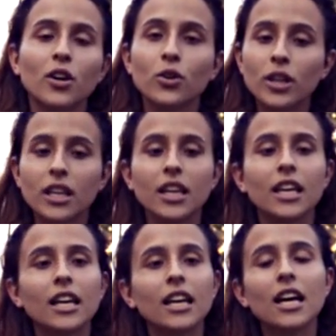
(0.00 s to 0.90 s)

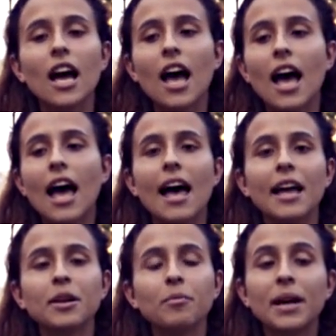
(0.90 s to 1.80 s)
cooking
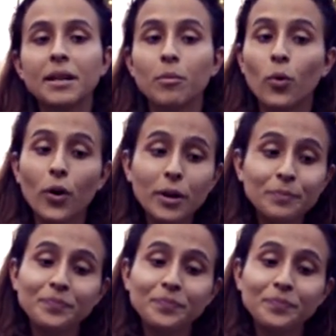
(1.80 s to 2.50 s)
and many more.